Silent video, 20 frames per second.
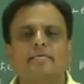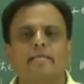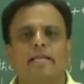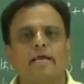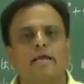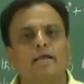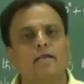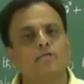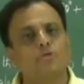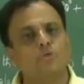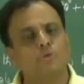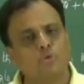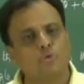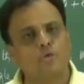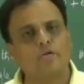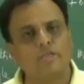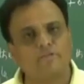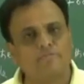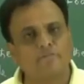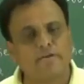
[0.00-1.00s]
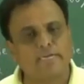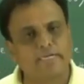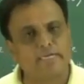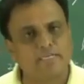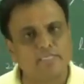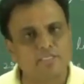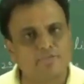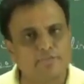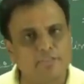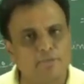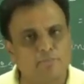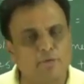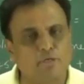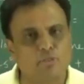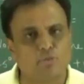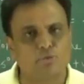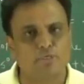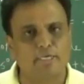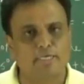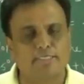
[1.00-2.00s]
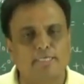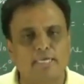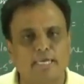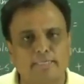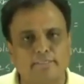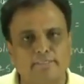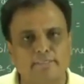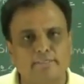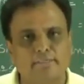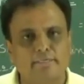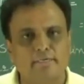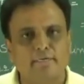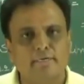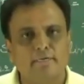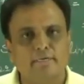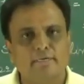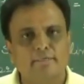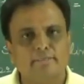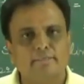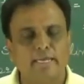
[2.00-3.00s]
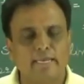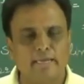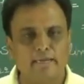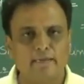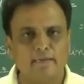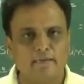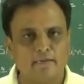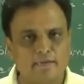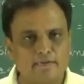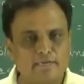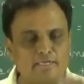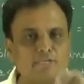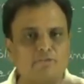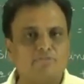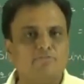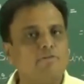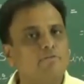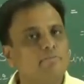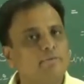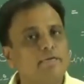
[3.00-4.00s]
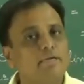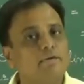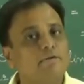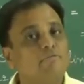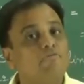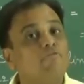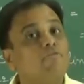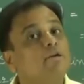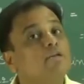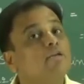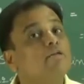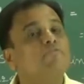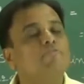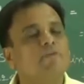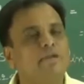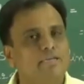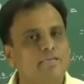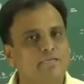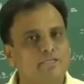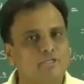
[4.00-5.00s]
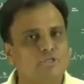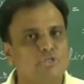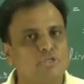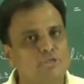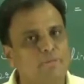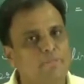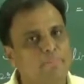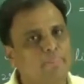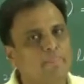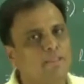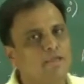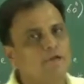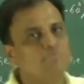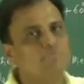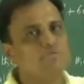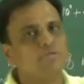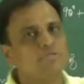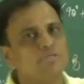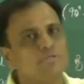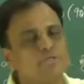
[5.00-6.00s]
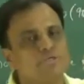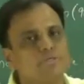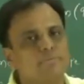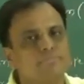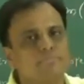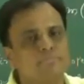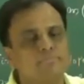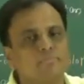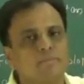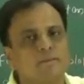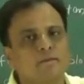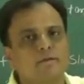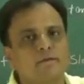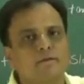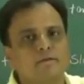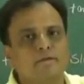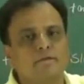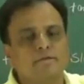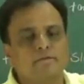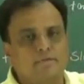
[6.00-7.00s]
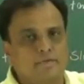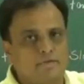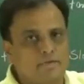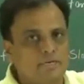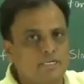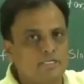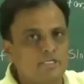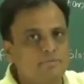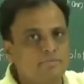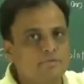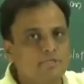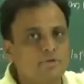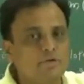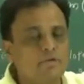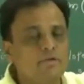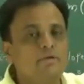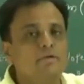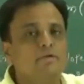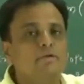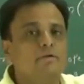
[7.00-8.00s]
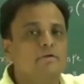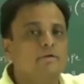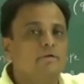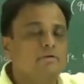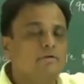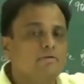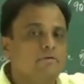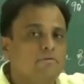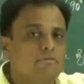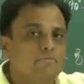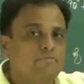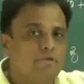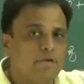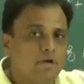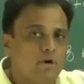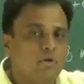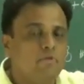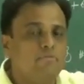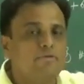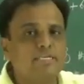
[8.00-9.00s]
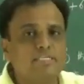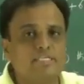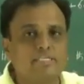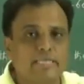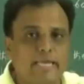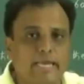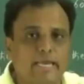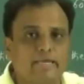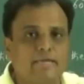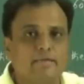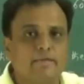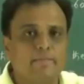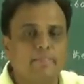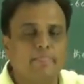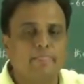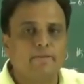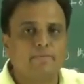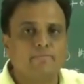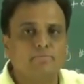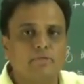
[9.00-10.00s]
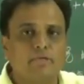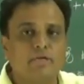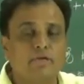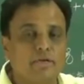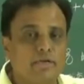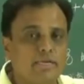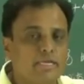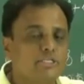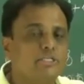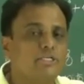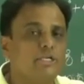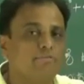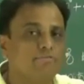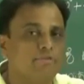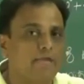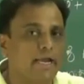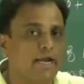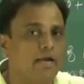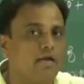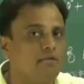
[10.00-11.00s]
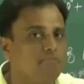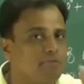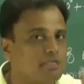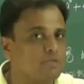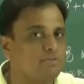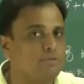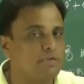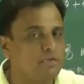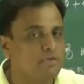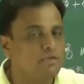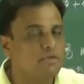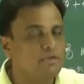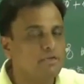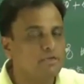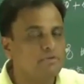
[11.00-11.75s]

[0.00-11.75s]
an angle 225 degrees with the positive x-axis, the inclination will be 45 degrees. Observe this. Inclination means what? We always take inclination of the angle must be